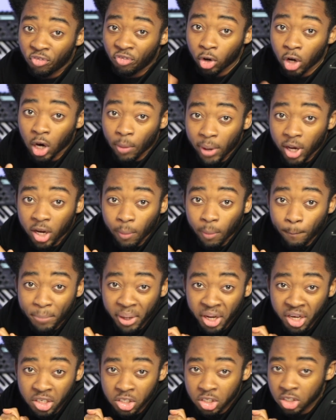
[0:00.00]
wanna make a
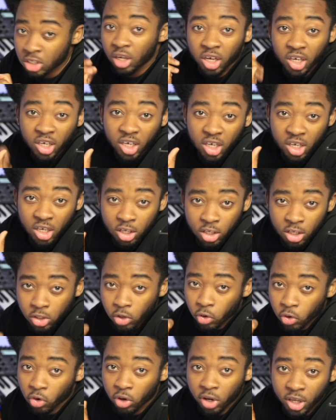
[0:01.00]
bass, a keys,
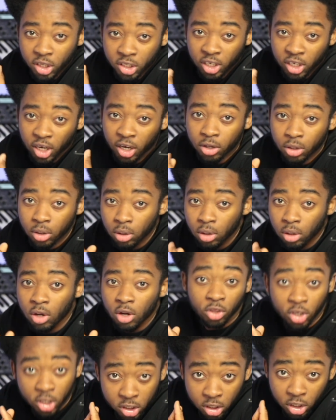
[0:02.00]
or a lead sound,
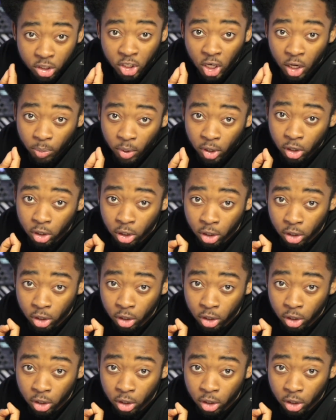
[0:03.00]
this is the shape that you're gonna